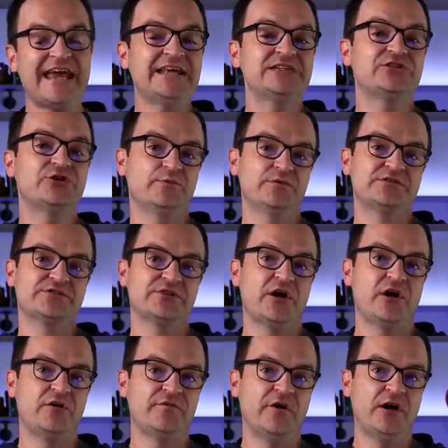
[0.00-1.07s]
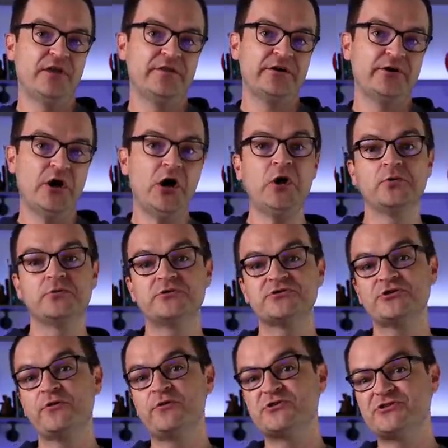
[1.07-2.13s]
tend to resolve on their own.
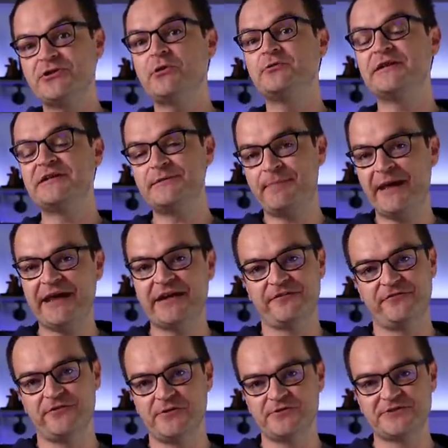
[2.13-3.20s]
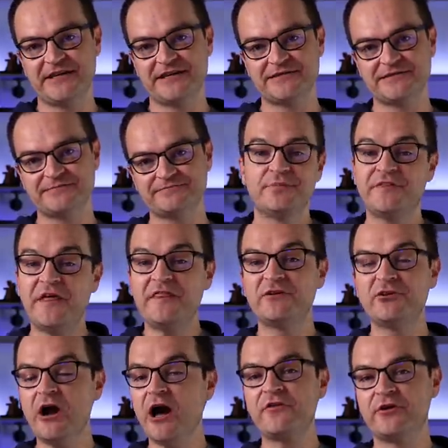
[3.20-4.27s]
So there's no need to panic for those things. But then
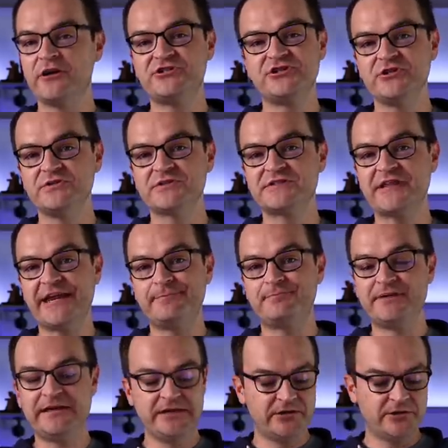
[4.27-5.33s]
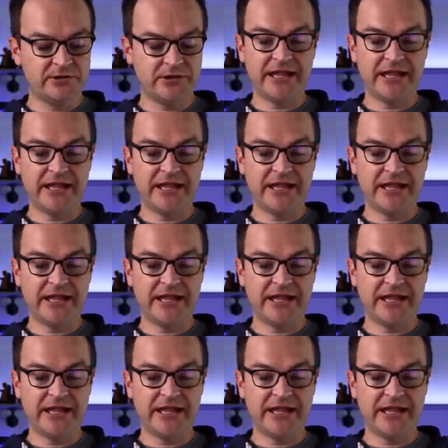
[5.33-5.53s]
there are other issues that appear